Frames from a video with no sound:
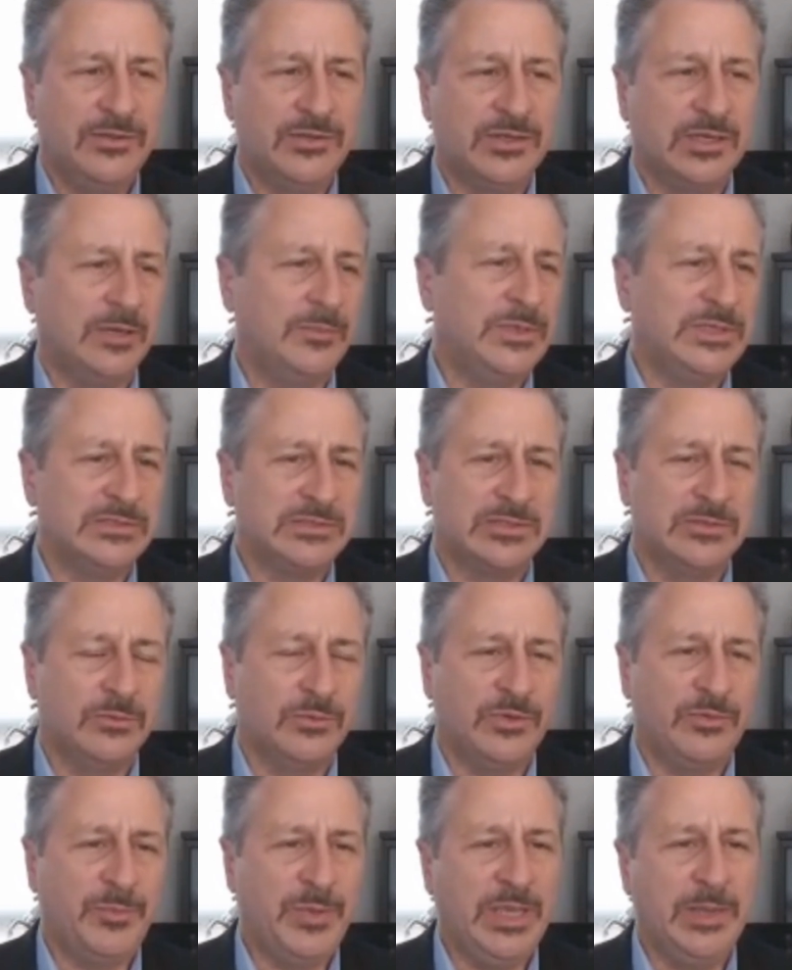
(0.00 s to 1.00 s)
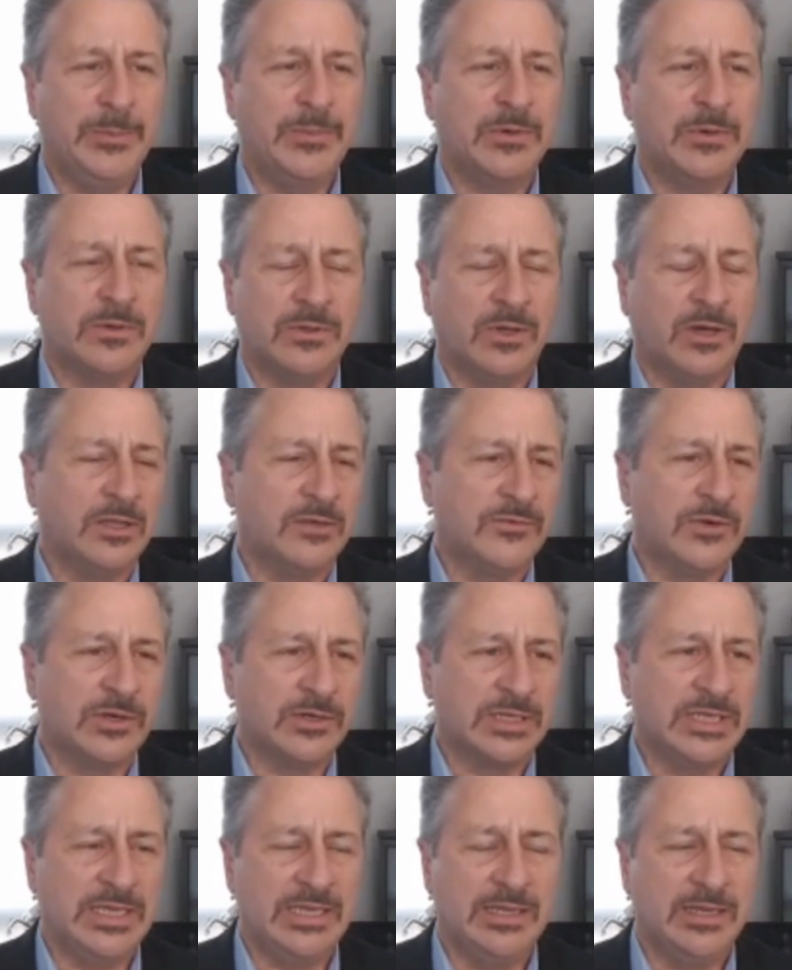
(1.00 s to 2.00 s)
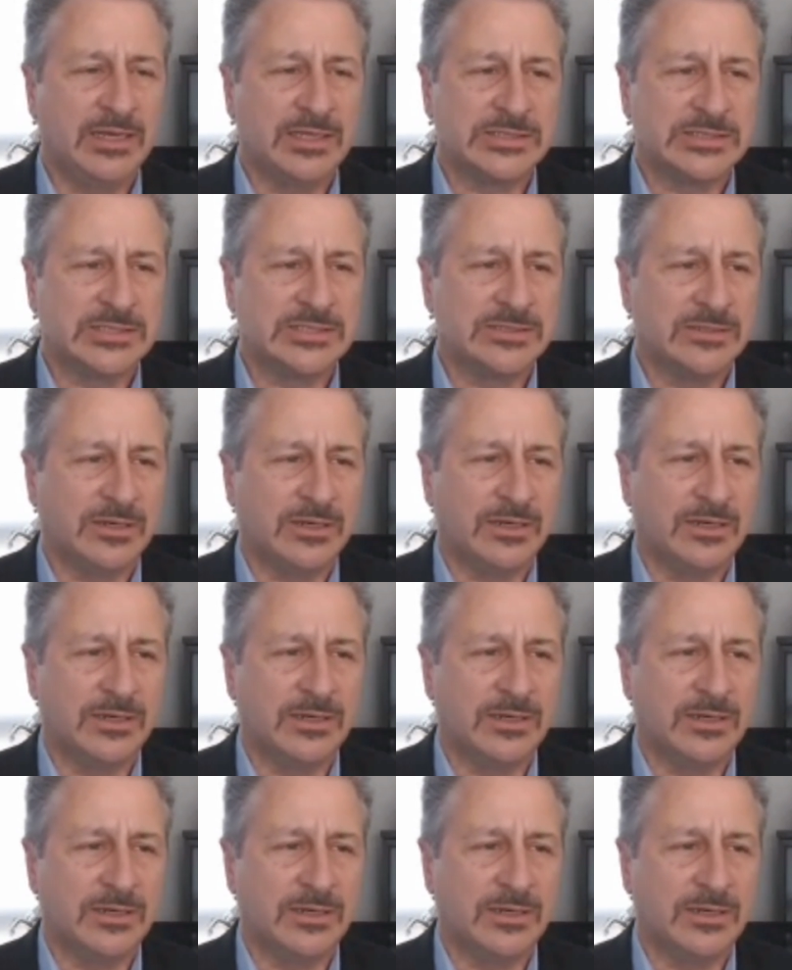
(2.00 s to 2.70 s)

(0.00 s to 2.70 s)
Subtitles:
come into with people. All of our kiosks